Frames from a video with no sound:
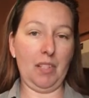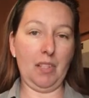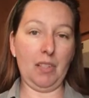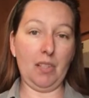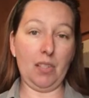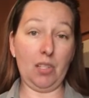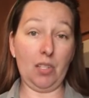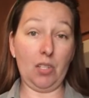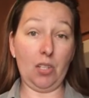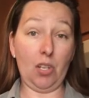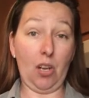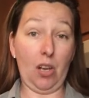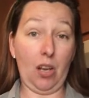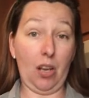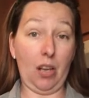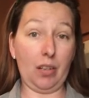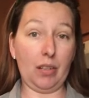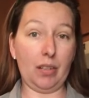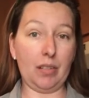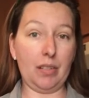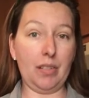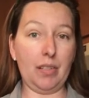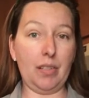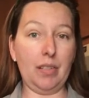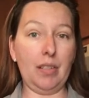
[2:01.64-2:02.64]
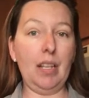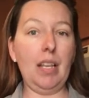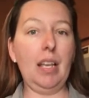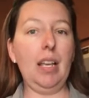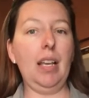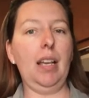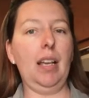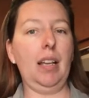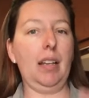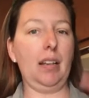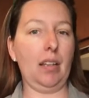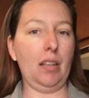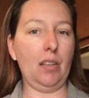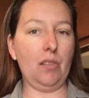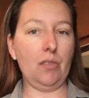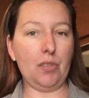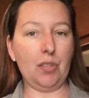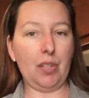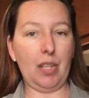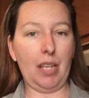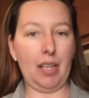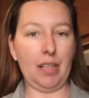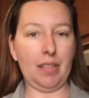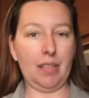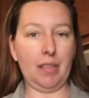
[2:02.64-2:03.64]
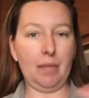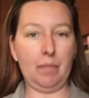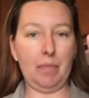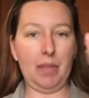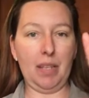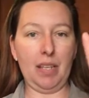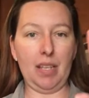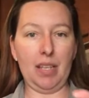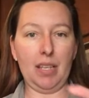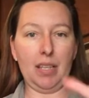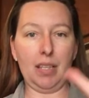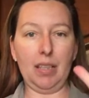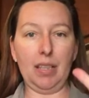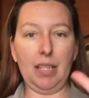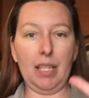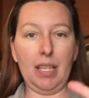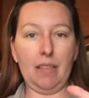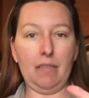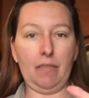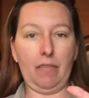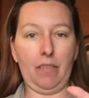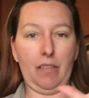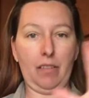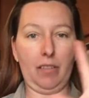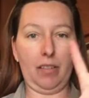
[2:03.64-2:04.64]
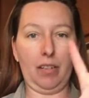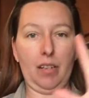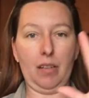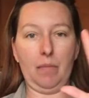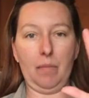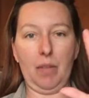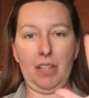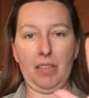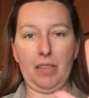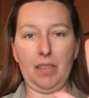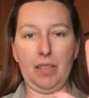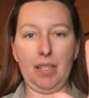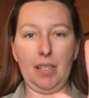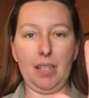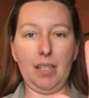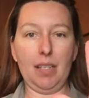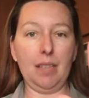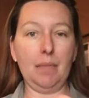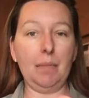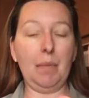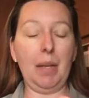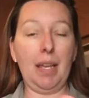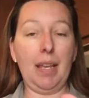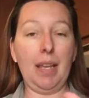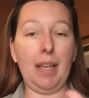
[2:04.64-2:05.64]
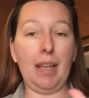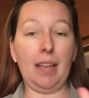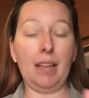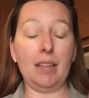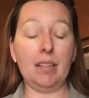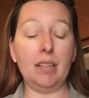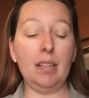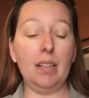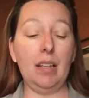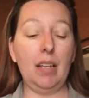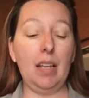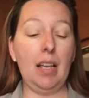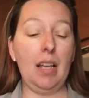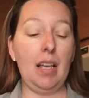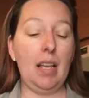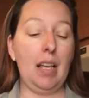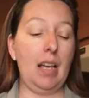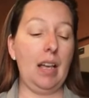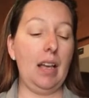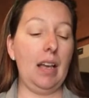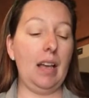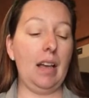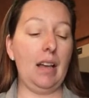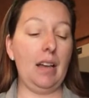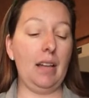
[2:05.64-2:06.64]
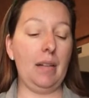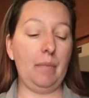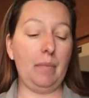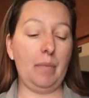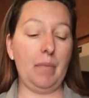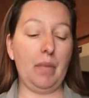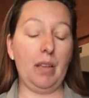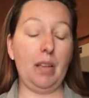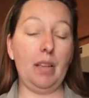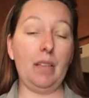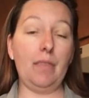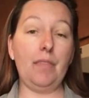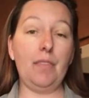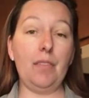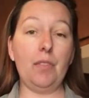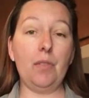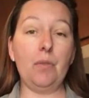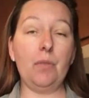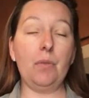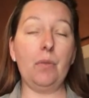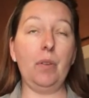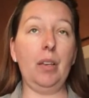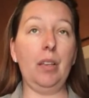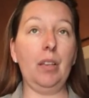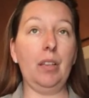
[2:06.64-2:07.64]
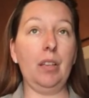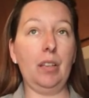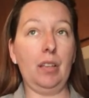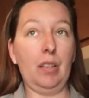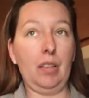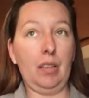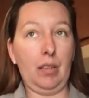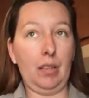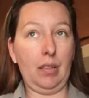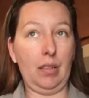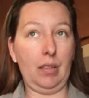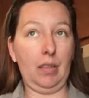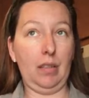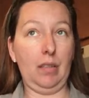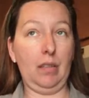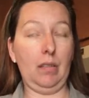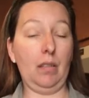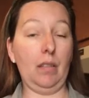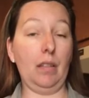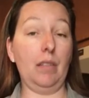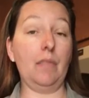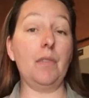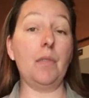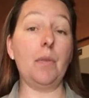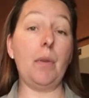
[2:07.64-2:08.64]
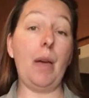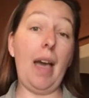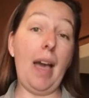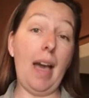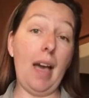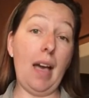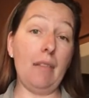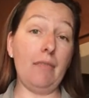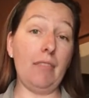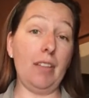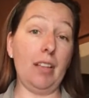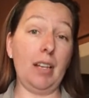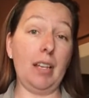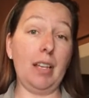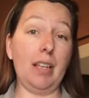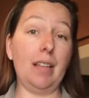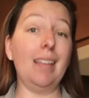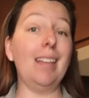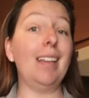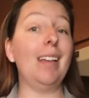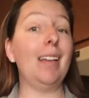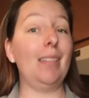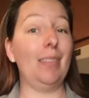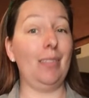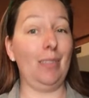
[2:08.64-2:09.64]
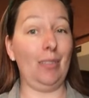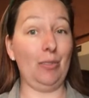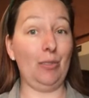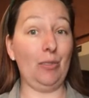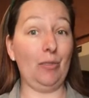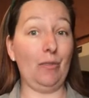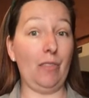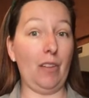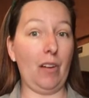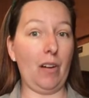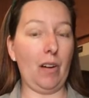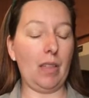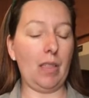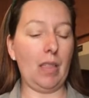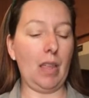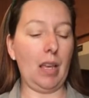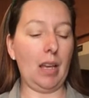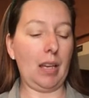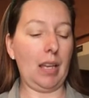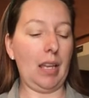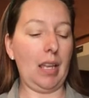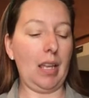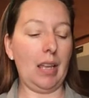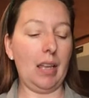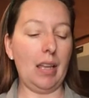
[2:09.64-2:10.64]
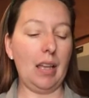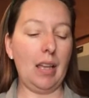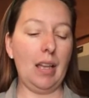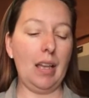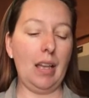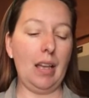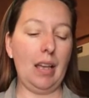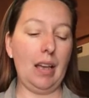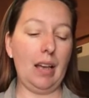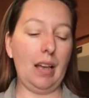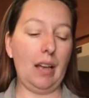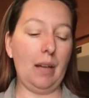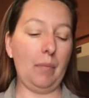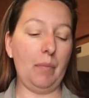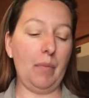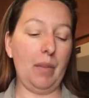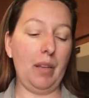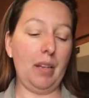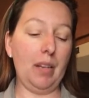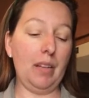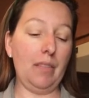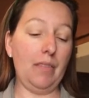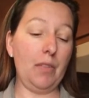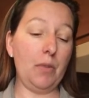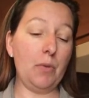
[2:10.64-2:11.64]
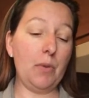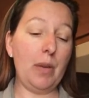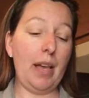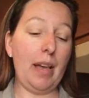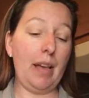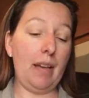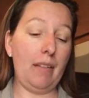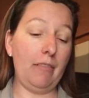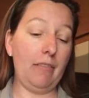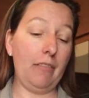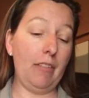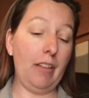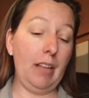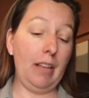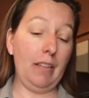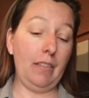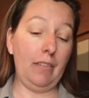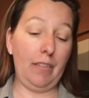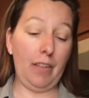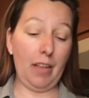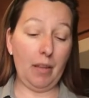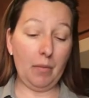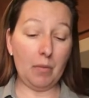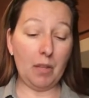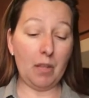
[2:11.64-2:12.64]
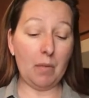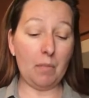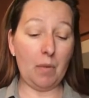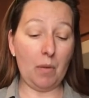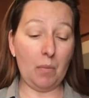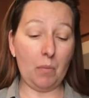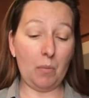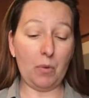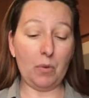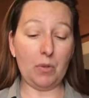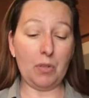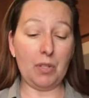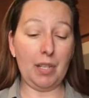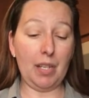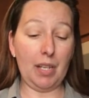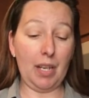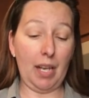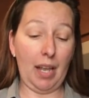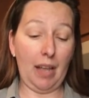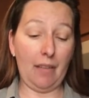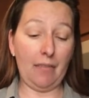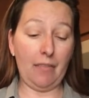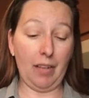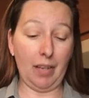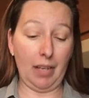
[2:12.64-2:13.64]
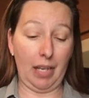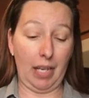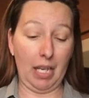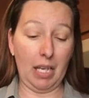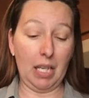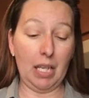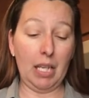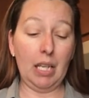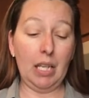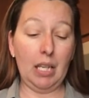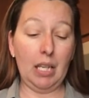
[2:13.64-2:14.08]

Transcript: in stalks, and it usually has a big leaf on it about the size of my hand. If you have any, then you're very lucky. And if you have family members that have any,